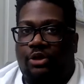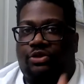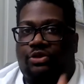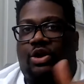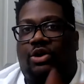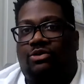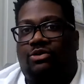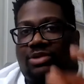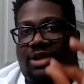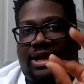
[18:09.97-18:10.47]

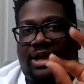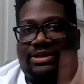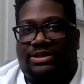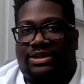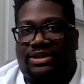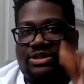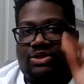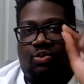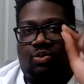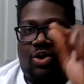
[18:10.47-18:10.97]
Don't let
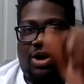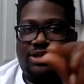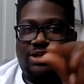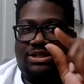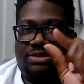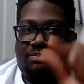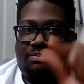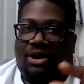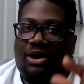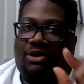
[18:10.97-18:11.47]
this one
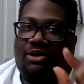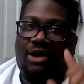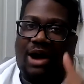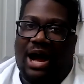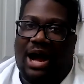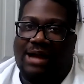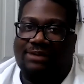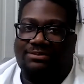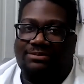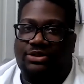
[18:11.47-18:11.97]
small
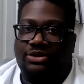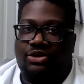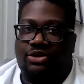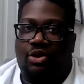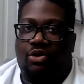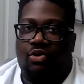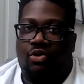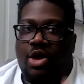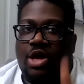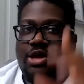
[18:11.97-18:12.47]

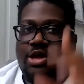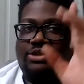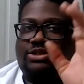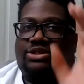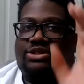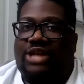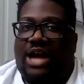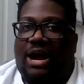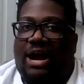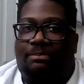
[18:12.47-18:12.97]
obstacle
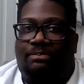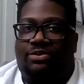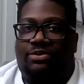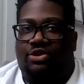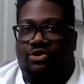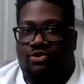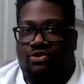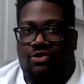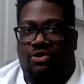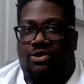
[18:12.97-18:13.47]
stop
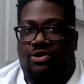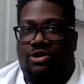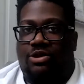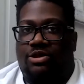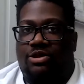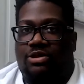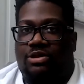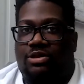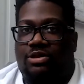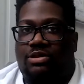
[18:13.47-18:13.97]
you
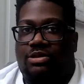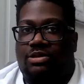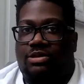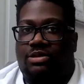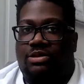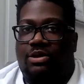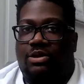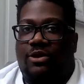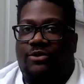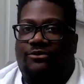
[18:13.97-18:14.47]

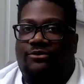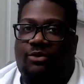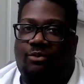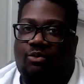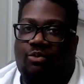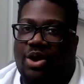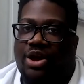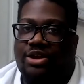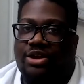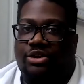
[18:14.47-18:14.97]
from
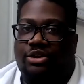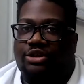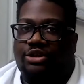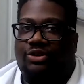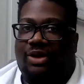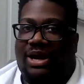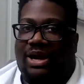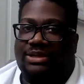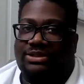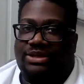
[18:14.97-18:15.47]
where you're
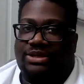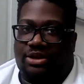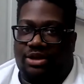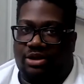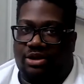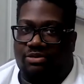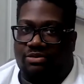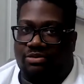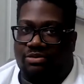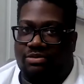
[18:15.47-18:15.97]
trying to
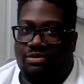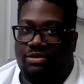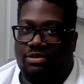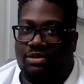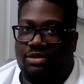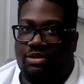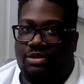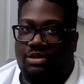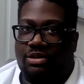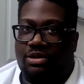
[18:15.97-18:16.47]
go.
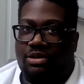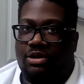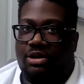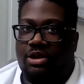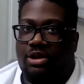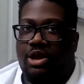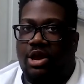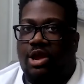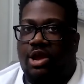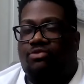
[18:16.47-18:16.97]

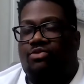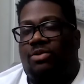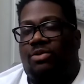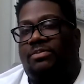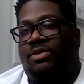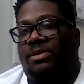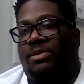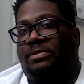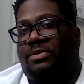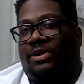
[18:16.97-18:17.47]

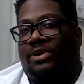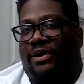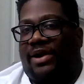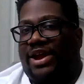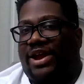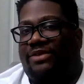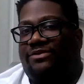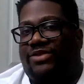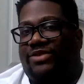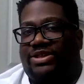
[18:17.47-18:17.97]
Remember
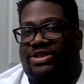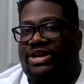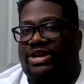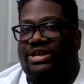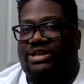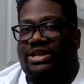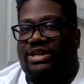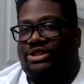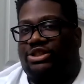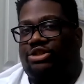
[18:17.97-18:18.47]

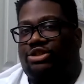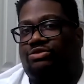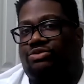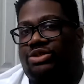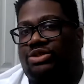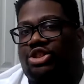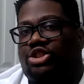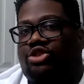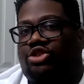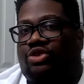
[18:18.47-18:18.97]
everything that you were
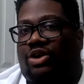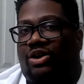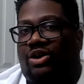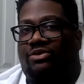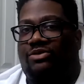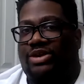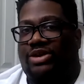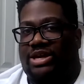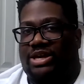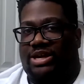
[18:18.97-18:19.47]

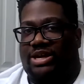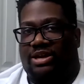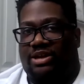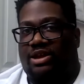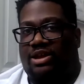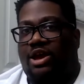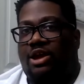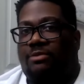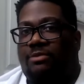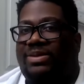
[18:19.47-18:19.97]
strong in.
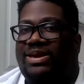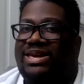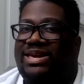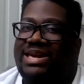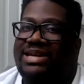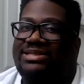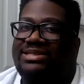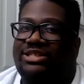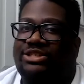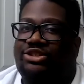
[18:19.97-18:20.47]

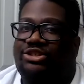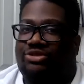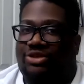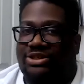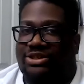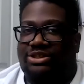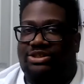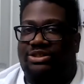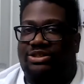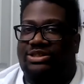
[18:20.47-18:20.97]
Begin to
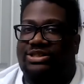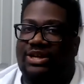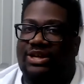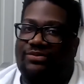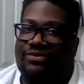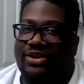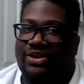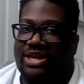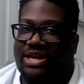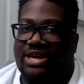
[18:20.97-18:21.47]
trust
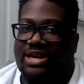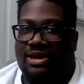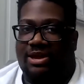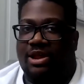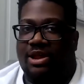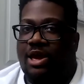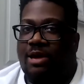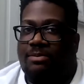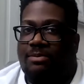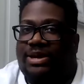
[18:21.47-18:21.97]
yourself again,
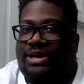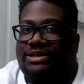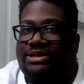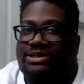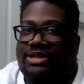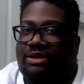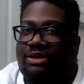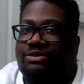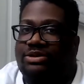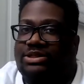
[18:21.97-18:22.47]
because
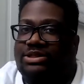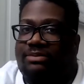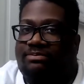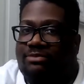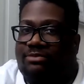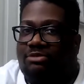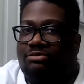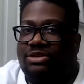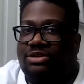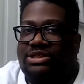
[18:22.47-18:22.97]
there were some
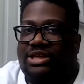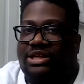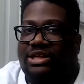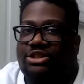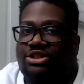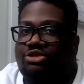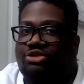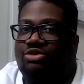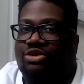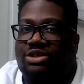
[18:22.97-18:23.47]
moments
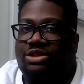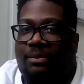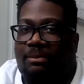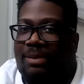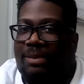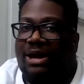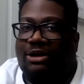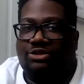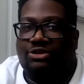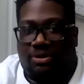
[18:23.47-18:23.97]
that you was
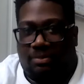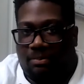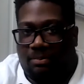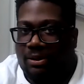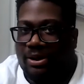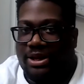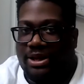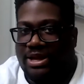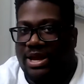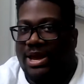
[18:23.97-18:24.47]
about to
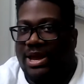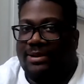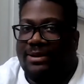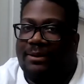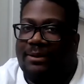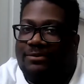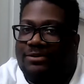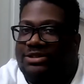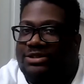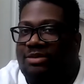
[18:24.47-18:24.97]
break.
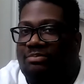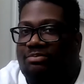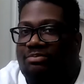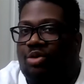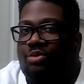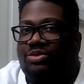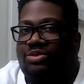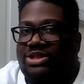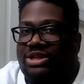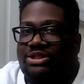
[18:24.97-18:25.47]
There were some
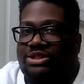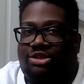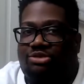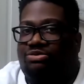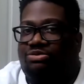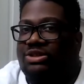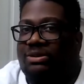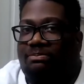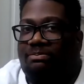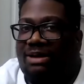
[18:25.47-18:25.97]
moments that you
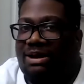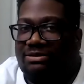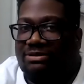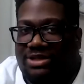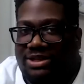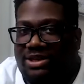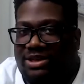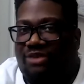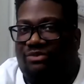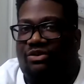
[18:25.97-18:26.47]
was about
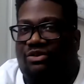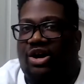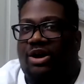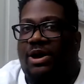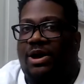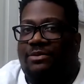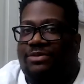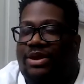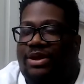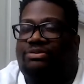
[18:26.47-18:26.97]
to give up.
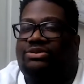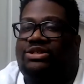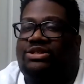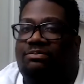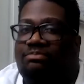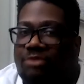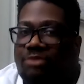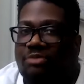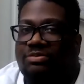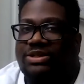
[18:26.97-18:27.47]
There were
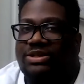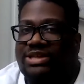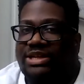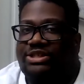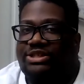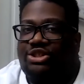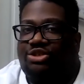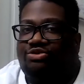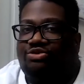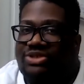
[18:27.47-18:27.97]
some moments
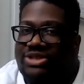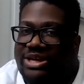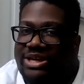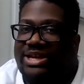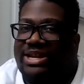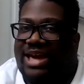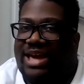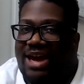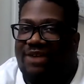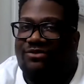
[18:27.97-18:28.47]
that you
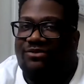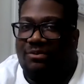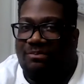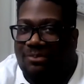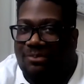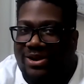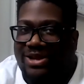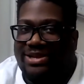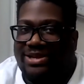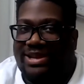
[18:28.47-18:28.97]
did have a
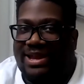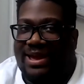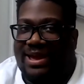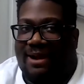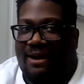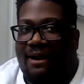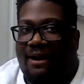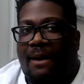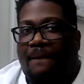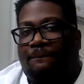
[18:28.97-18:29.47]

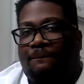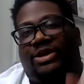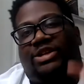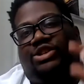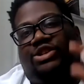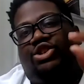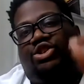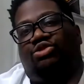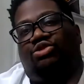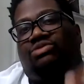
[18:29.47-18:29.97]
breakdown,
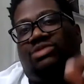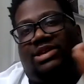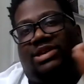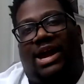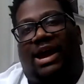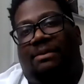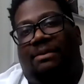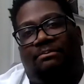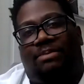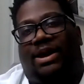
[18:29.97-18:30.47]
but you
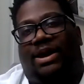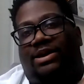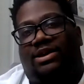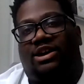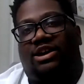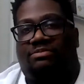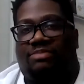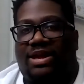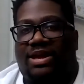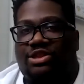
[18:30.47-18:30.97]
got back
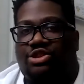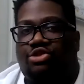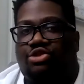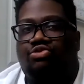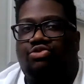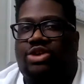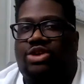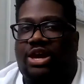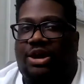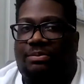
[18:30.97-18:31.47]
up and
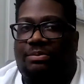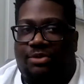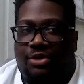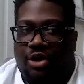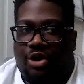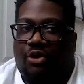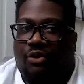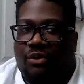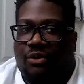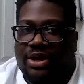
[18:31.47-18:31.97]
you kept
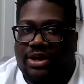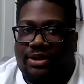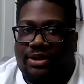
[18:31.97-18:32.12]
going.